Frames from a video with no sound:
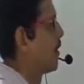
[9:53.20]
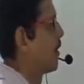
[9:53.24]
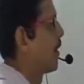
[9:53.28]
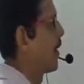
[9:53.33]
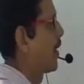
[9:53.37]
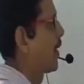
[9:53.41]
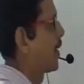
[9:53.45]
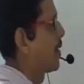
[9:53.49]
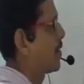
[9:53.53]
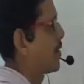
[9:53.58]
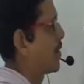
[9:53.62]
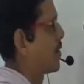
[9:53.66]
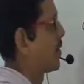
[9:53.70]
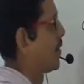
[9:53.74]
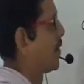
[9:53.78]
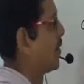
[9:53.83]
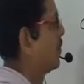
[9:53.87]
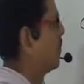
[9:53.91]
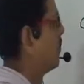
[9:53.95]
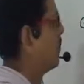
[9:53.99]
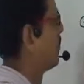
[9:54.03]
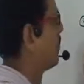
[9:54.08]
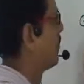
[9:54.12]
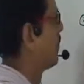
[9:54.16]
Next.
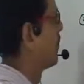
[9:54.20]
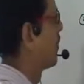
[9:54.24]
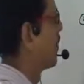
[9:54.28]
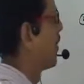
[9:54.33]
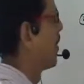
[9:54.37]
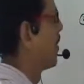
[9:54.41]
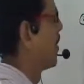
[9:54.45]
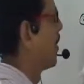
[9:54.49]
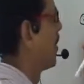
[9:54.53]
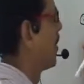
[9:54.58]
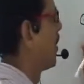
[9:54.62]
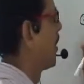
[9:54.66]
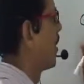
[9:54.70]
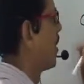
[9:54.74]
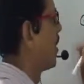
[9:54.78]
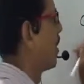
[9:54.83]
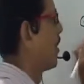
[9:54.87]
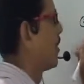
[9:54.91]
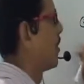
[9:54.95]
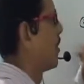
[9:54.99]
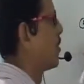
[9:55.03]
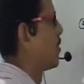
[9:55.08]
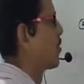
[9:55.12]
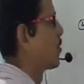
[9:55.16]

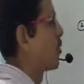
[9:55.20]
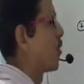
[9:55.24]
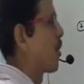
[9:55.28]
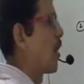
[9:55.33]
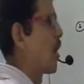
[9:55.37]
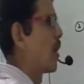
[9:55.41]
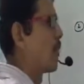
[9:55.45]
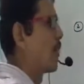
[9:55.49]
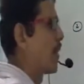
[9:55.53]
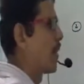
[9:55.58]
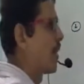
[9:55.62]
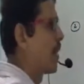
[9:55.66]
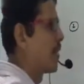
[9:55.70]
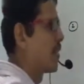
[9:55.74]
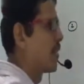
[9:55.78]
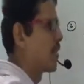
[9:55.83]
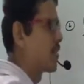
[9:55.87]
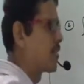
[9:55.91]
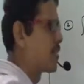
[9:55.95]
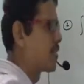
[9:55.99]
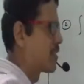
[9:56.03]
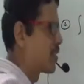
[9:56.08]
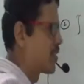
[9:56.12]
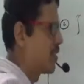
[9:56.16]
So I am writing
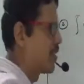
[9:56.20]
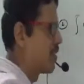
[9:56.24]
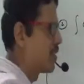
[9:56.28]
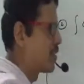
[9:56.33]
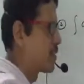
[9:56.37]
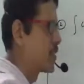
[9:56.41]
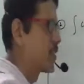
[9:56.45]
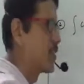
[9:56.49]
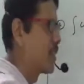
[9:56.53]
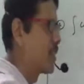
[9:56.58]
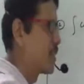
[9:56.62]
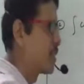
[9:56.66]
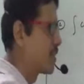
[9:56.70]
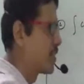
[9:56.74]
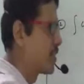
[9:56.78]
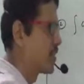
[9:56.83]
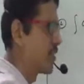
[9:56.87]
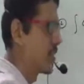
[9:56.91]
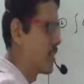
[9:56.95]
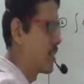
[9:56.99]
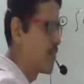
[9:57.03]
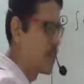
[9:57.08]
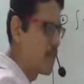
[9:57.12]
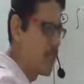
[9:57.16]
this c. C is
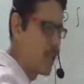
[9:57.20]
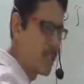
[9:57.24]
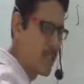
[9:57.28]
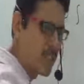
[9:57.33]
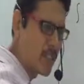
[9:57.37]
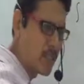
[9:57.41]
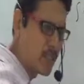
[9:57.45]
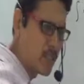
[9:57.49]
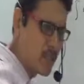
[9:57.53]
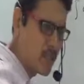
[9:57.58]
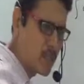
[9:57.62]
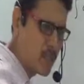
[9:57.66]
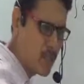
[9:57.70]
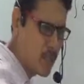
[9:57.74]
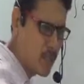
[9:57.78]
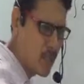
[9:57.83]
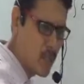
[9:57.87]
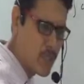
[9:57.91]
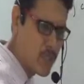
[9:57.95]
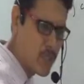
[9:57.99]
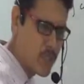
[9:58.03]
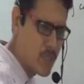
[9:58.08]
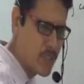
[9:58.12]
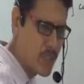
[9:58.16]
nothing but the
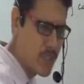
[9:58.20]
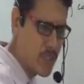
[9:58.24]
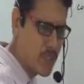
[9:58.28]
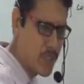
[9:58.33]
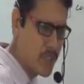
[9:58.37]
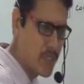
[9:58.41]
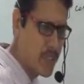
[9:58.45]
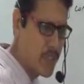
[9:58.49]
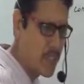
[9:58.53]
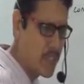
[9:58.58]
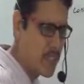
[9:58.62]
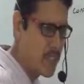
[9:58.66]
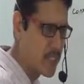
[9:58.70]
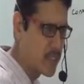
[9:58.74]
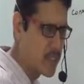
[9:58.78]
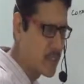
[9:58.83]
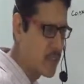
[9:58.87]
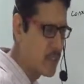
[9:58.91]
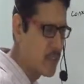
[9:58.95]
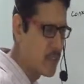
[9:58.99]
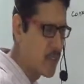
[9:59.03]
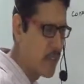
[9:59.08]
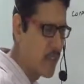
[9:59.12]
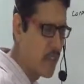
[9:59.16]
constant of
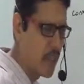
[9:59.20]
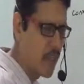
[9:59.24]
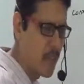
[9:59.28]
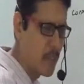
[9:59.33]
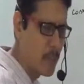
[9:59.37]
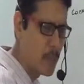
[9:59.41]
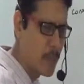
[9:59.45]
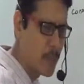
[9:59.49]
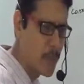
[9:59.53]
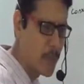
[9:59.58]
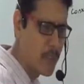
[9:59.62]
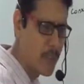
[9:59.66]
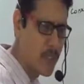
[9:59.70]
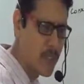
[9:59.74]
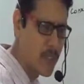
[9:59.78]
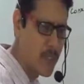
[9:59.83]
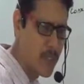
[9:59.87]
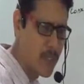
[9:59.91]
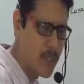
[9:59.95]
integration. Upon